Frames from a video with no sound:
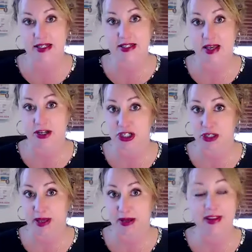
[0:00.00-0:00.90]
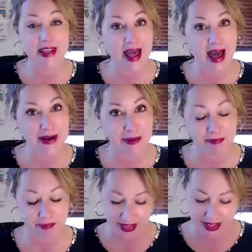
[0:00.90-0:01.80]
a discussion about the
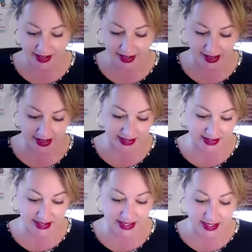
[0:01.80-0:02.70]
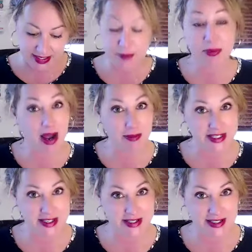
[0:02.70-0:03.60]
atom. And he
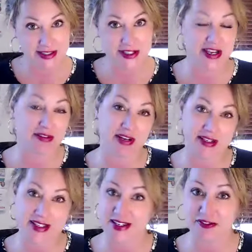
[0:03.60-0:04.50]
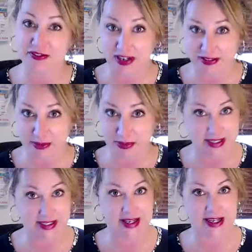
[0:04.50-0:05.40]
promises that this is a resident-friendly
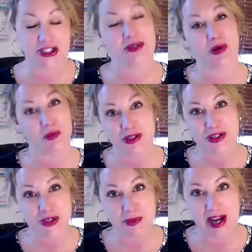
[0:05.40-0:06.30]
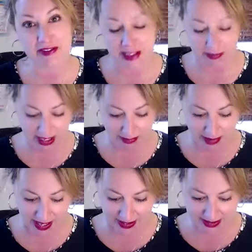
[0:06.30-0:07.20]
presentation and won't be super heavy on
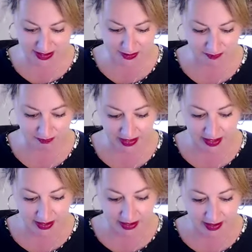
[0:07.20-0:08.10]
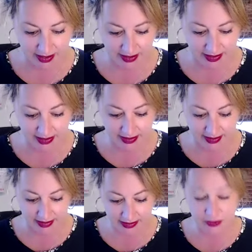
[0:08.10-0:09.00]
mathematics.
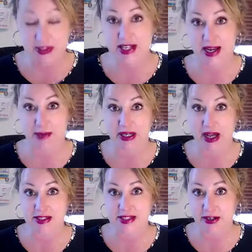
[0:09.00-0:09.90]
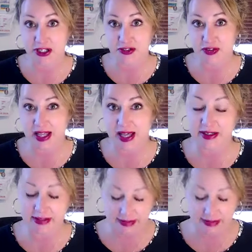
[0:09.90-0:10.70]
You can sign up at Concierge for that.